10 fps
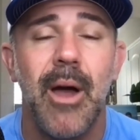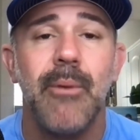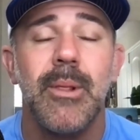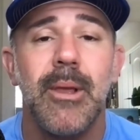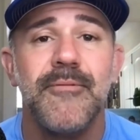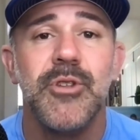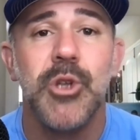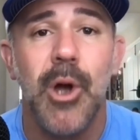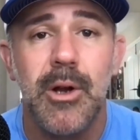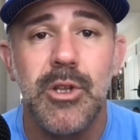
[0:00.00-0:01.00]
I would love
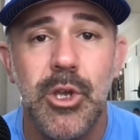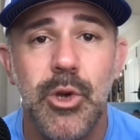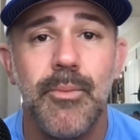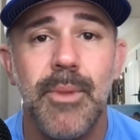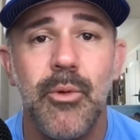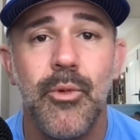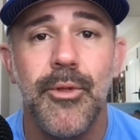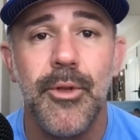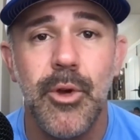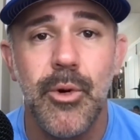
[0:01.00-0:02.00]
to talk to you, meet
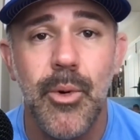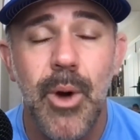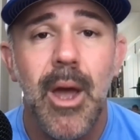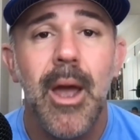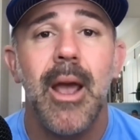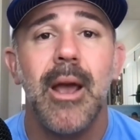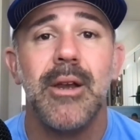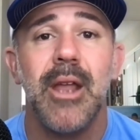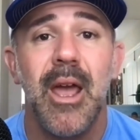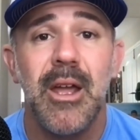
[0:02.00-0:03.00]
with you,
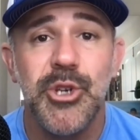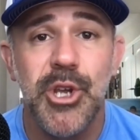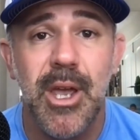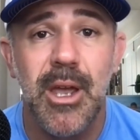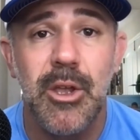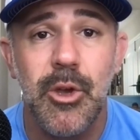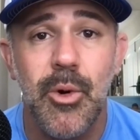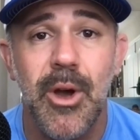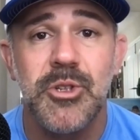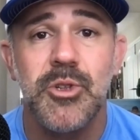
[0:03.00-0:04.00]
and educate
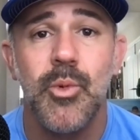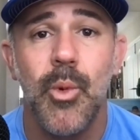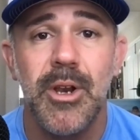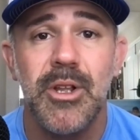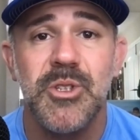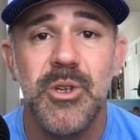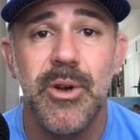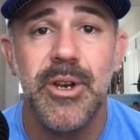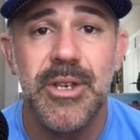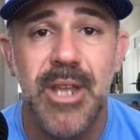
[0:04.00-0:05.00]
you as to what it's
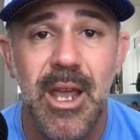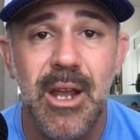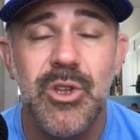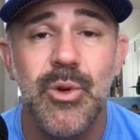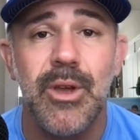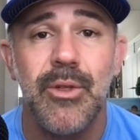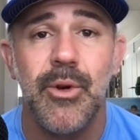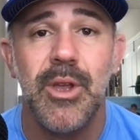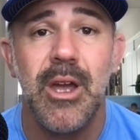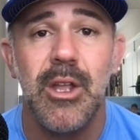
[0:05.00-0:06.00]
going to take to
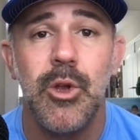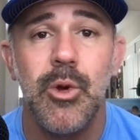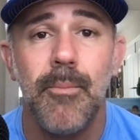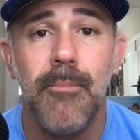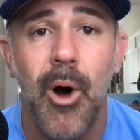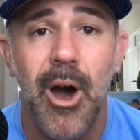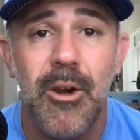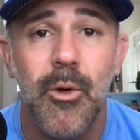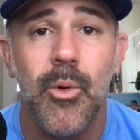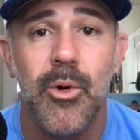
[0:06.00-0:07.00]
either get you
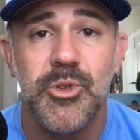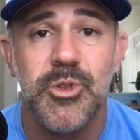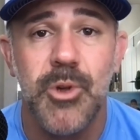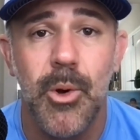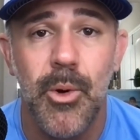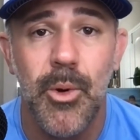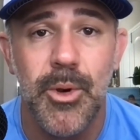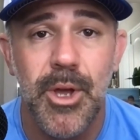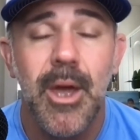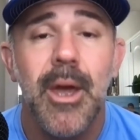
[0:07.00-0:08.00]
bought or sold.